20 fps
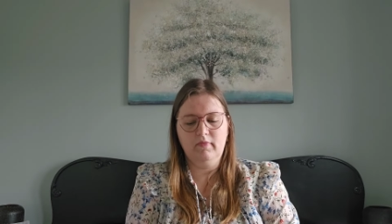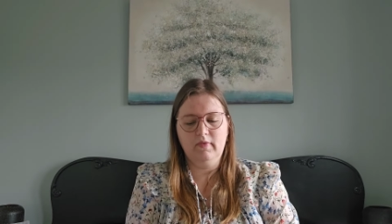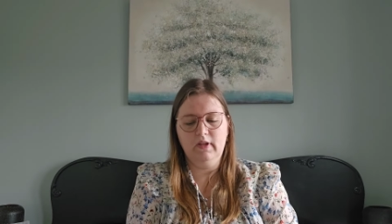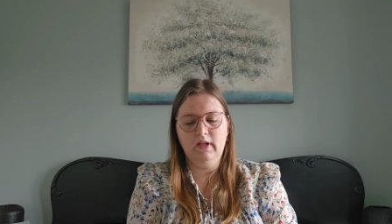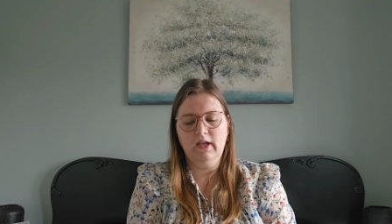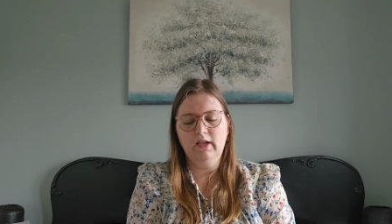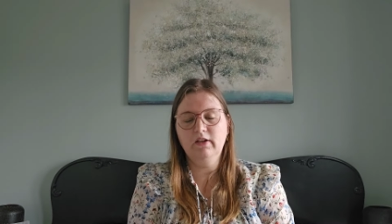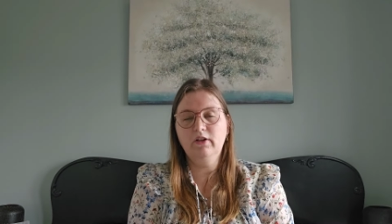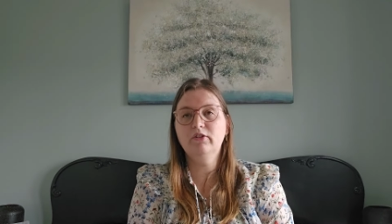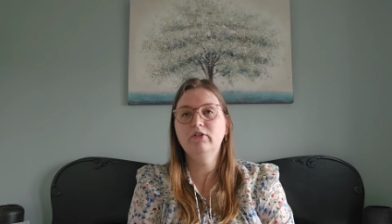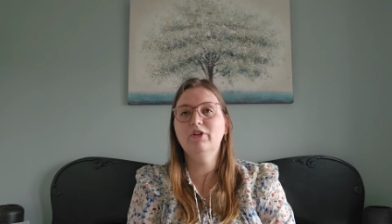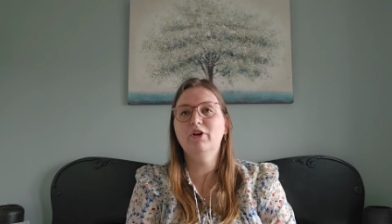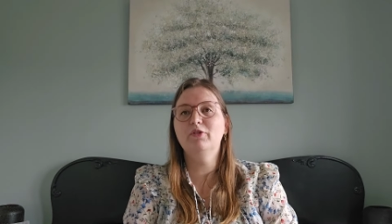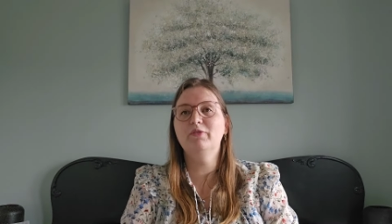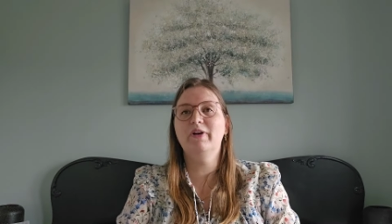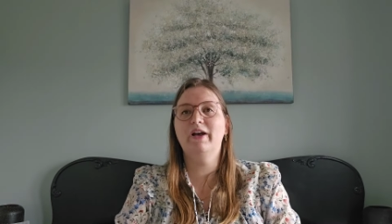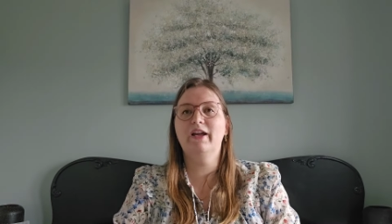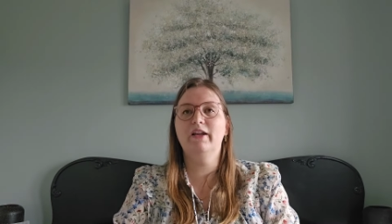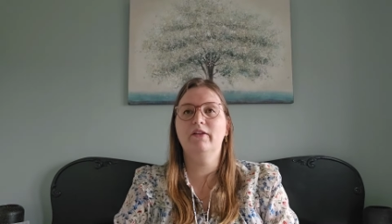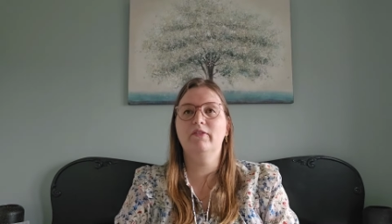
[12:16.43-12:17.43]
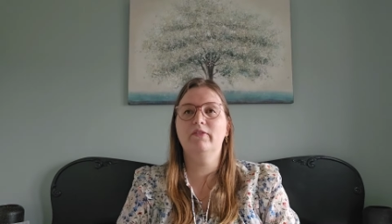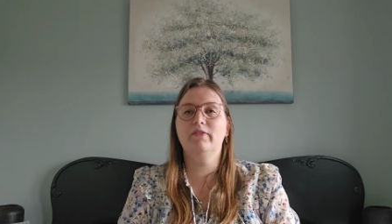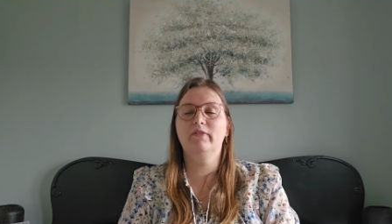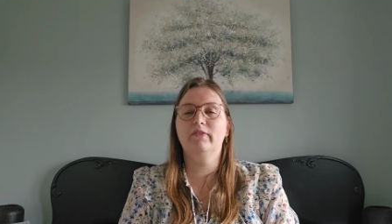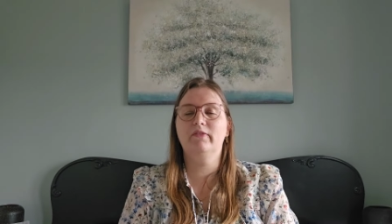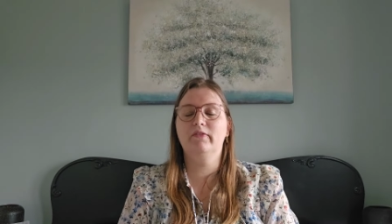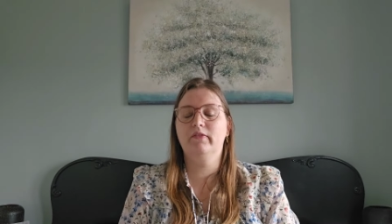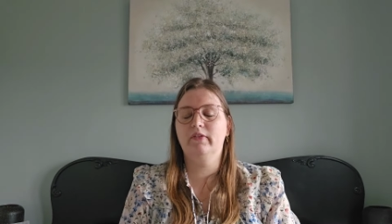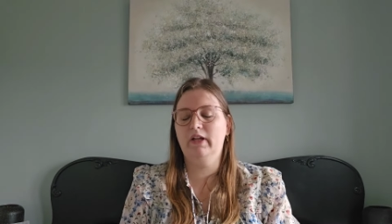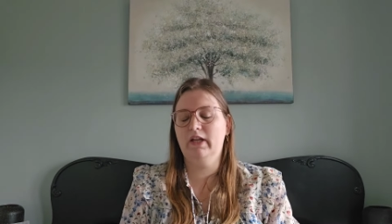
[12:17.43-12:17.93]
I don't know why
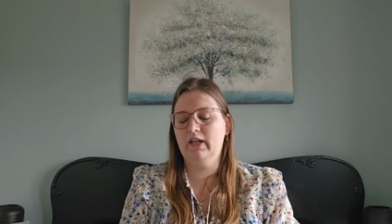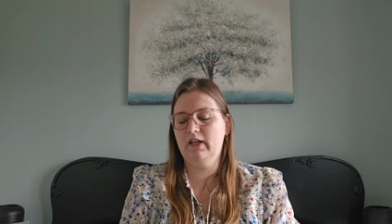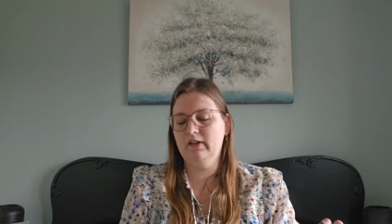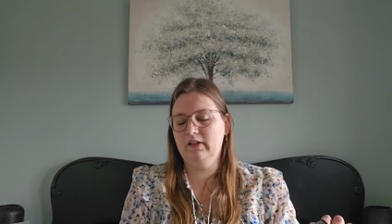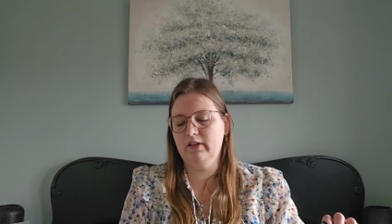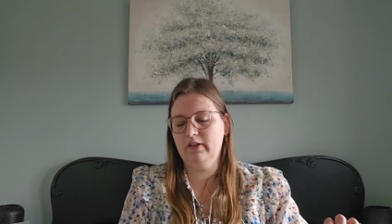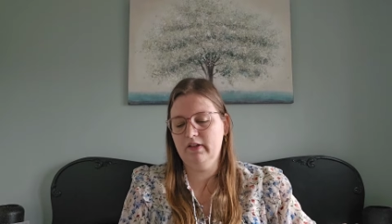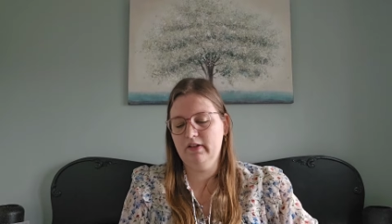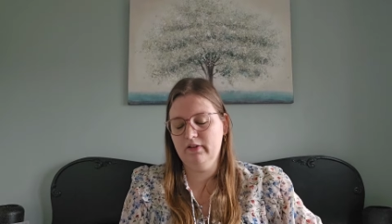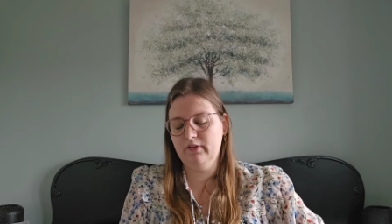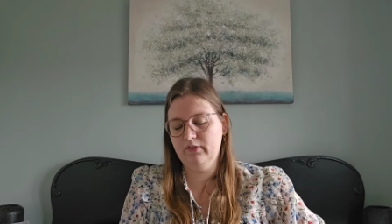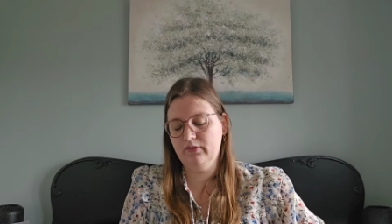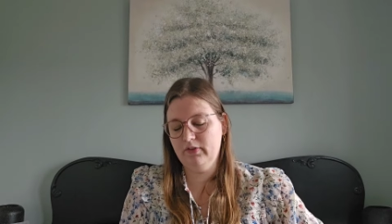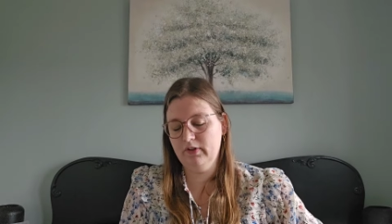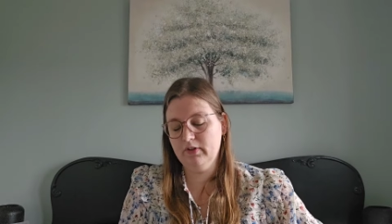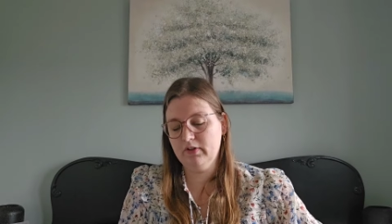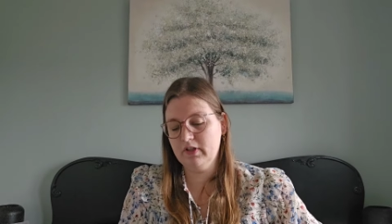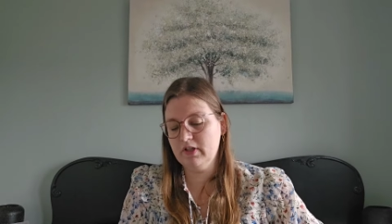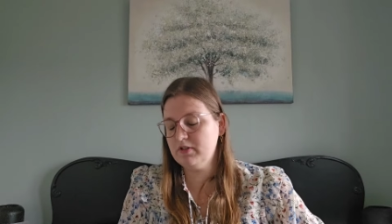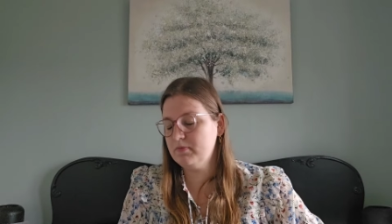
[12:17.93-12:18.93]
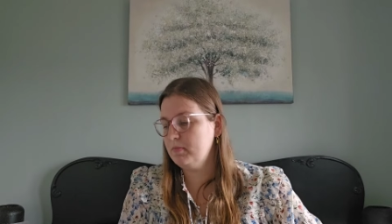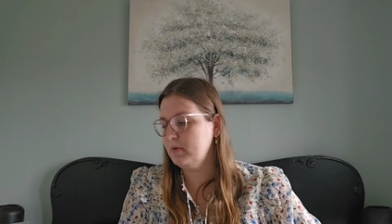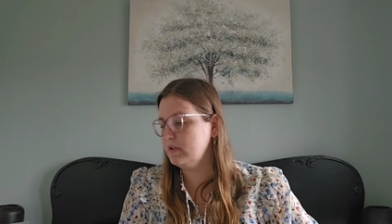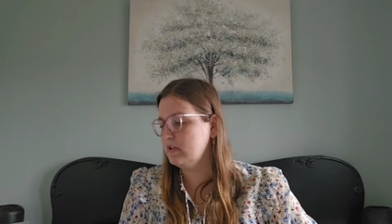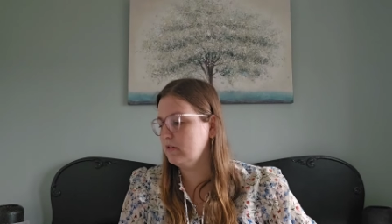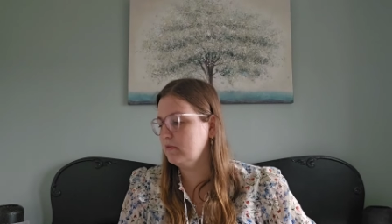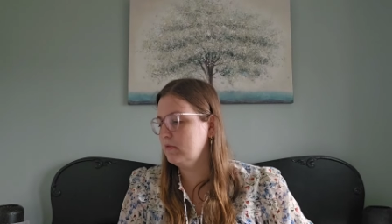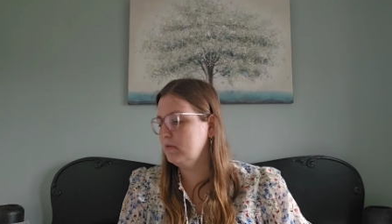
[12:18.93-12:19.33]
I didn't feel this project,